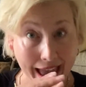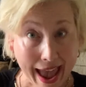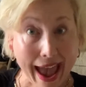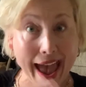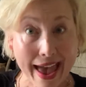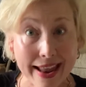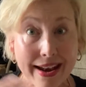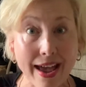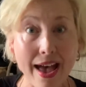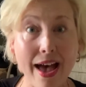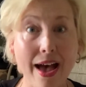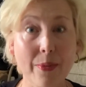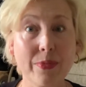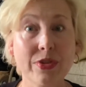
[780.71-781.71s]
add
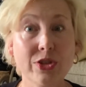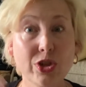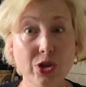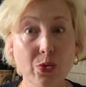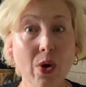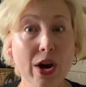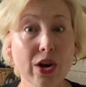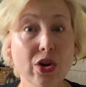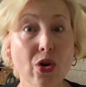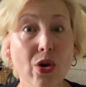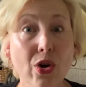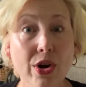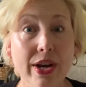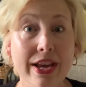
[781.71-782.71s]
up to where you're
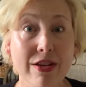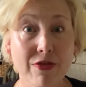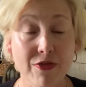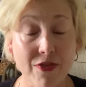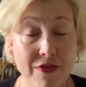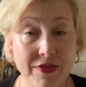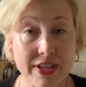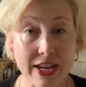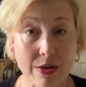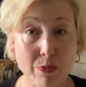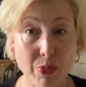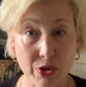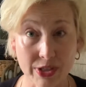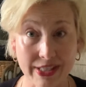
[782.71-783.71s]
earning
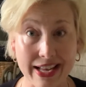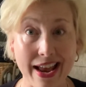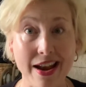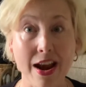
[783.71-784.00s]
15%